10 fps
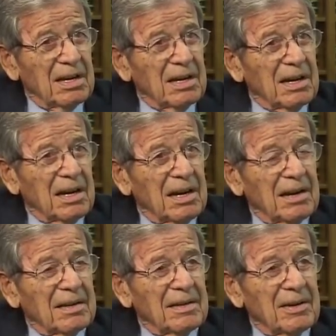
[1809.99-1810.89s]
uh,
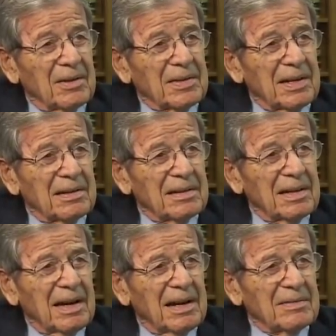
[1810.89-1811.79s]
you know, then,
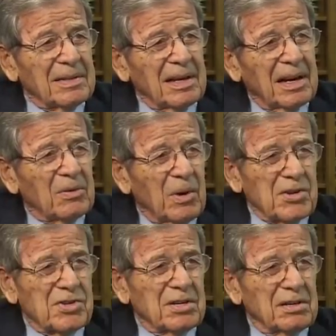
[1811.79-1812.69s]
then, I, then I
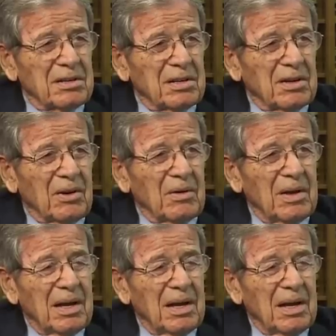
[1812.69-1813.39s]
question it, you know.